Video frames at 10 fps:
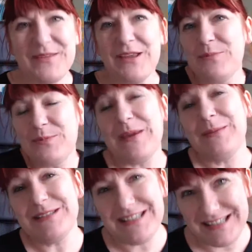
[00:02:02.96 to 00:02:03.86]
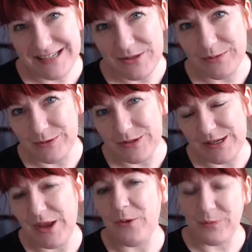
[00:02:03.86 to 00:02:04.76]
but people still
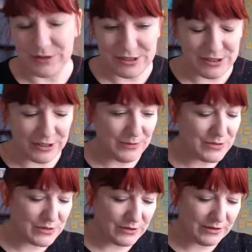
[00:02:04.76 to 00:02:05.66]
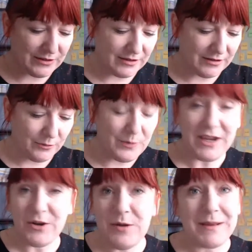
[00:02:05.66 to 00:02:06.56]
wonder what to do. So
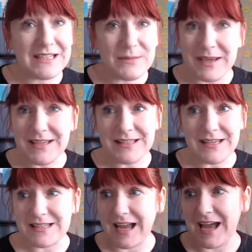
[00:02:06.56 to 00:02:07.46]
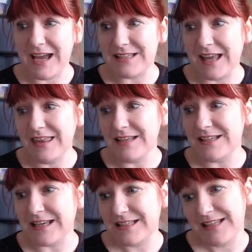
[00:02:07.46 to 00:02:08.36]
we're going back to basics, guys, and this
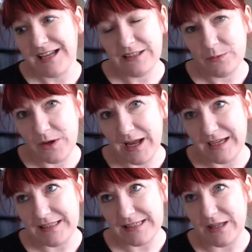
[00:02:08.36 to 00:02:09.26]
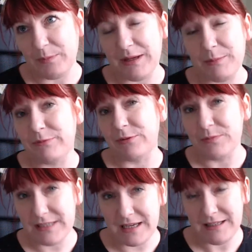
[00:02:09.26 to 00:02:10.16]
is exactly what I tell people
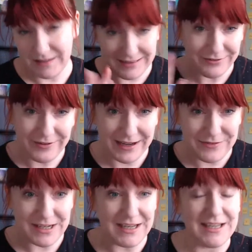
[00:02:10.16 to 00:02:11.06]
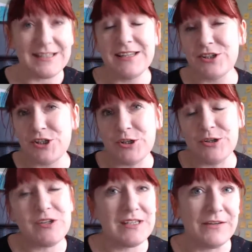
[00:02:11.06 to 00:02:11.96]
in the 5 days. It's
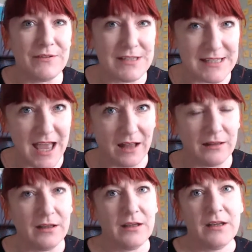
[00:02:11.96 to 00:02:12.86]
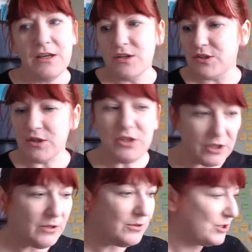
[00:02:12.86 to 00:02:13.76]
show, sniff, and sell. So
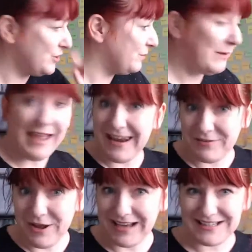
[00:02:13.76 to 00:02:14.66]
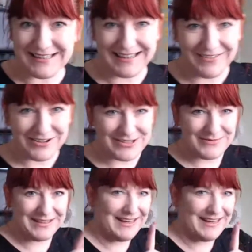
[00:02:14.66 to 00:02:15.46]
you should be, and I've got something